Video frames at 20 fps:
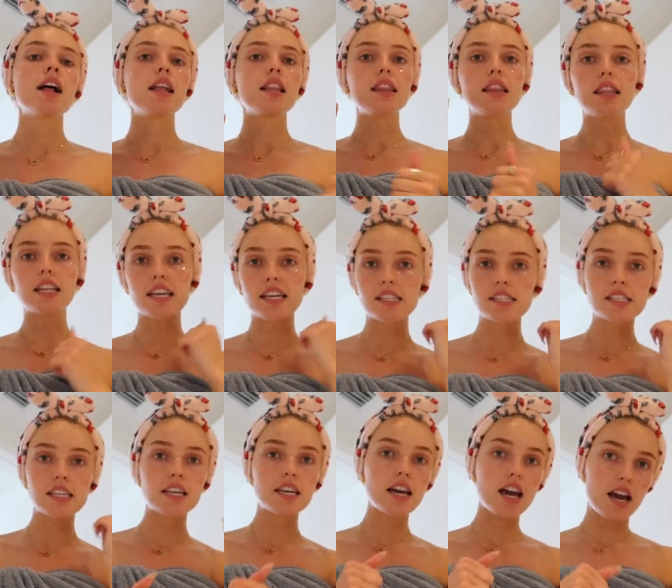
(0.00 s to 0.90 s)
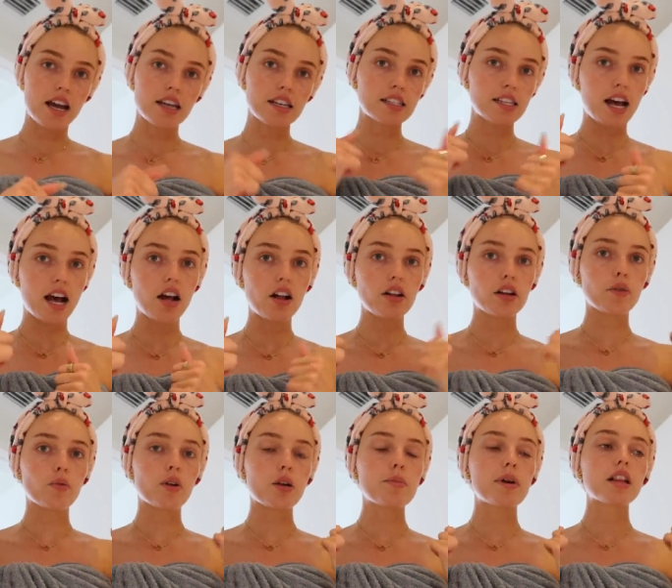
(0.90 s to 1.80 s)
Lazy as hell,
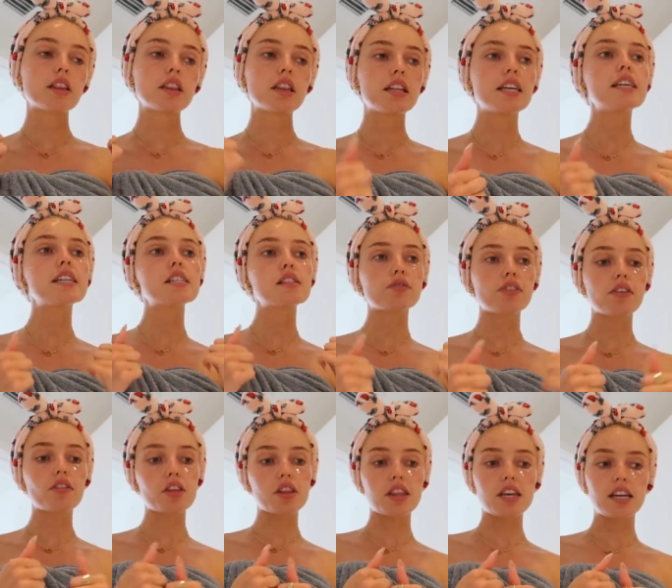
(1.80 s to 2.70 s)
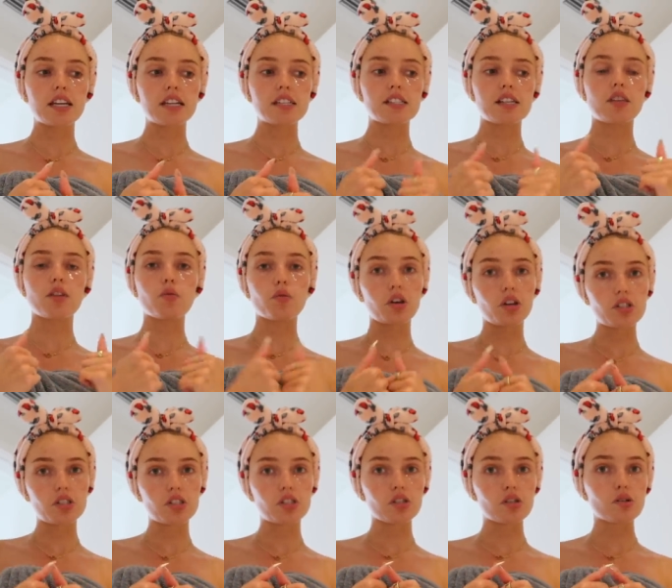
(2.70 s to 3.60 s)
and one of my least favorite things in the
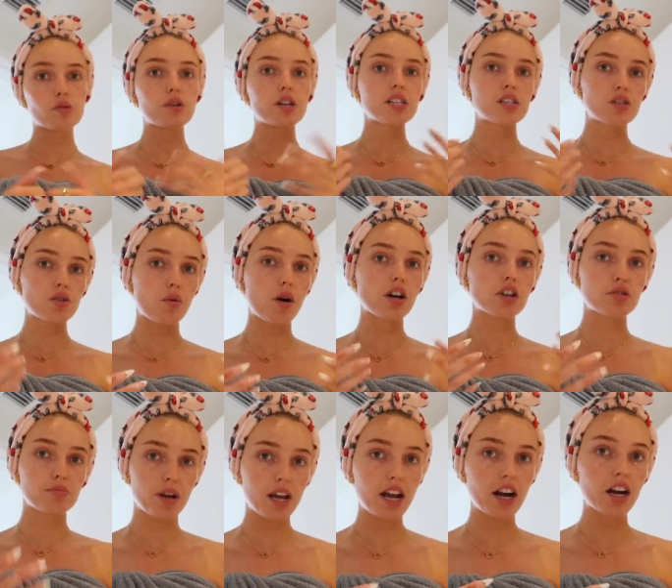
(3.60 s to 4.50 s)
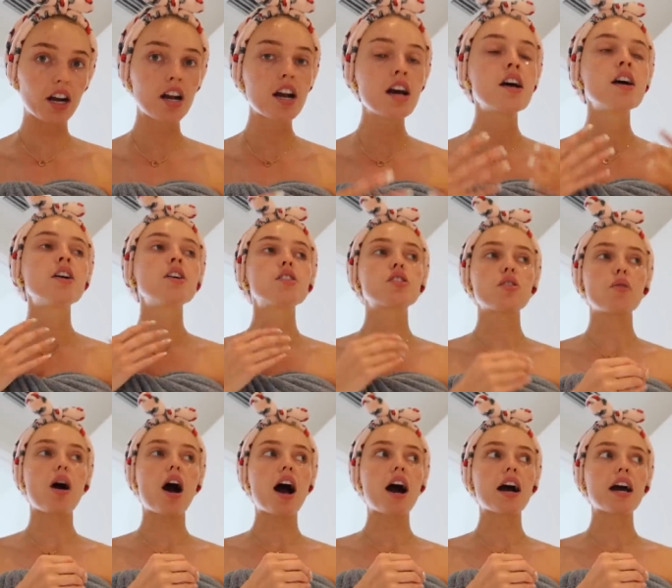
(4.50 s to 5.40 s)
world to do is to wash my hair.
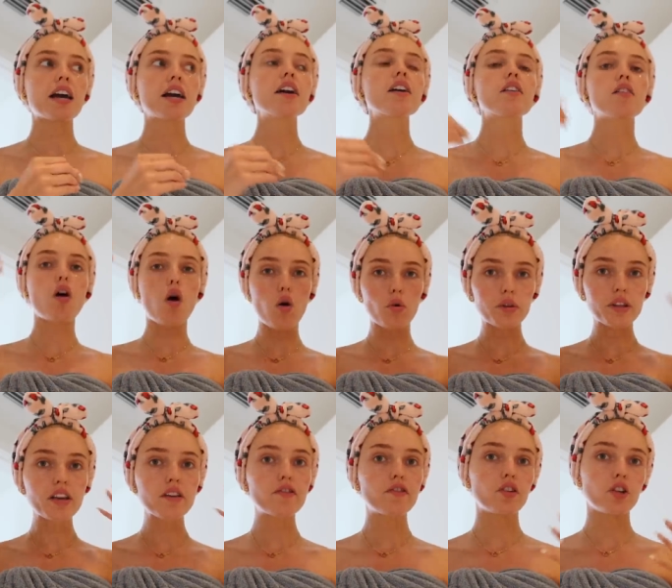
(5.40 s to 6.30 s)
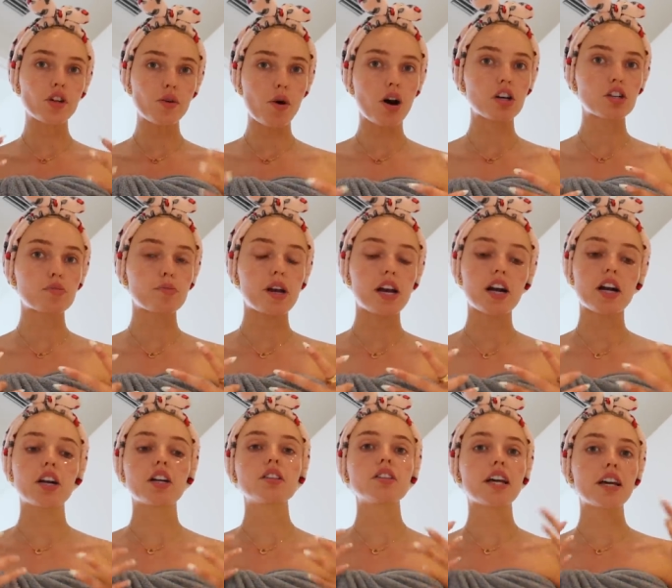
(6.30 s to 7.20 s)
So I only fully wash my
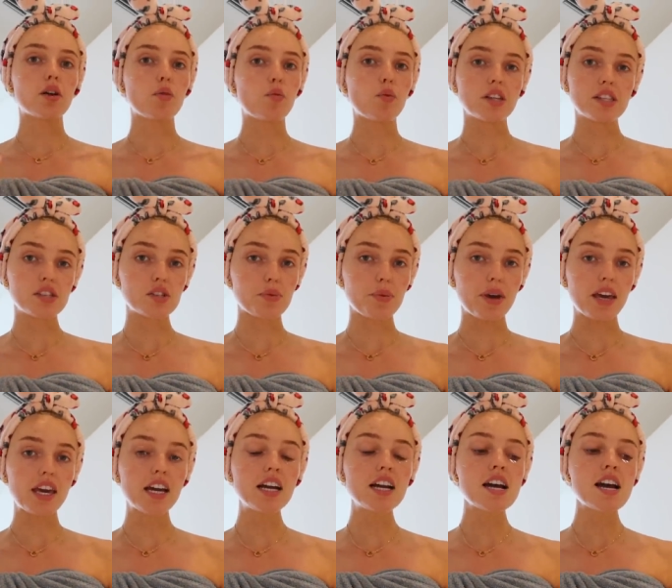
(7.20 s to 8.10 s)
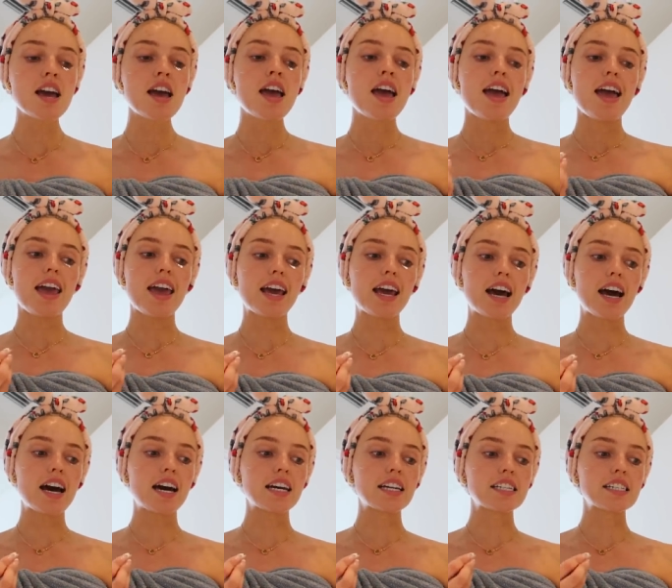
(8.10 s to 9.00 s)
hair like once a week,
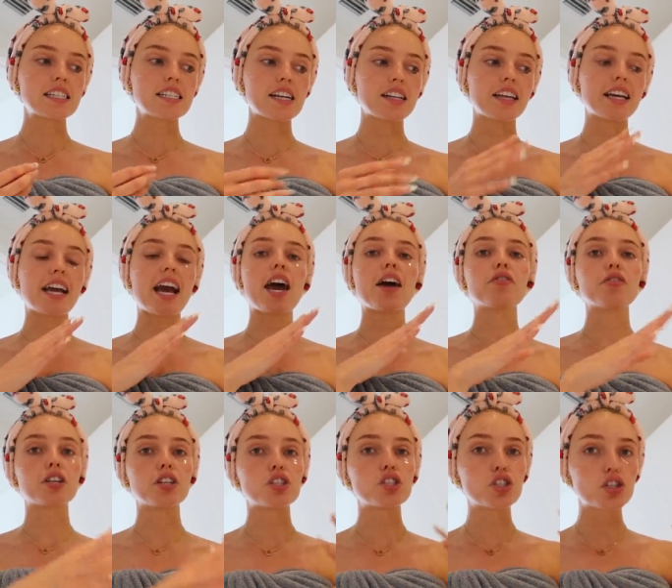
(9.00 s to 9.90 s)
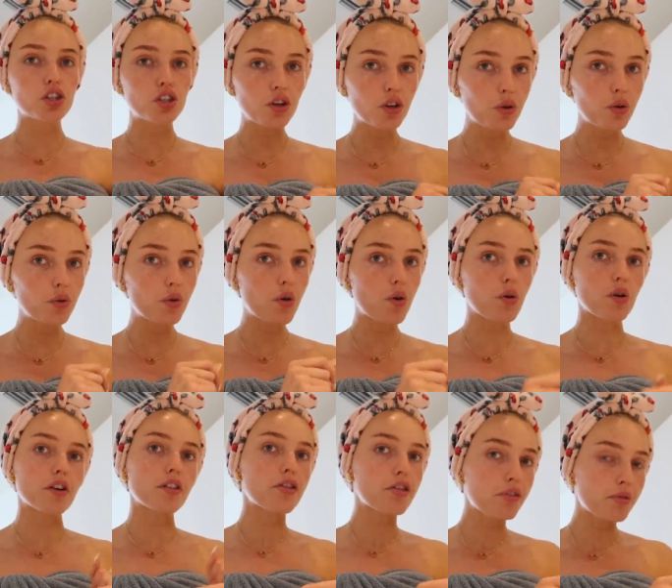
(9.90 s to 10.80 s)
and like every 2
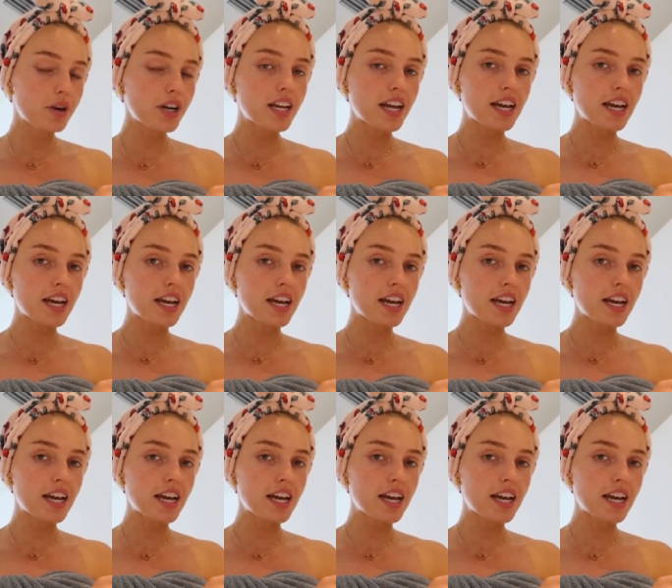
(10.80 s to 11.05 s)
or 3